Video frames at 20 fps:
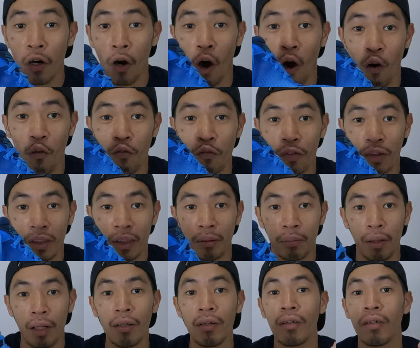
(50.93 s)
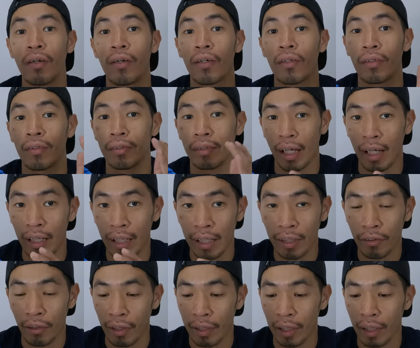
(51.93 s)
comfortable daily
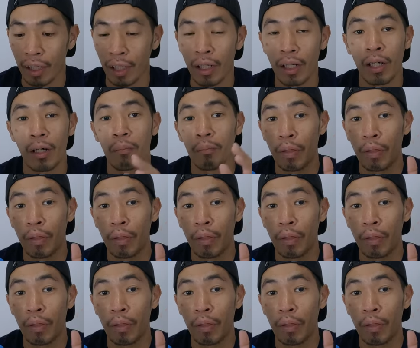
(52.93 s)
trainer.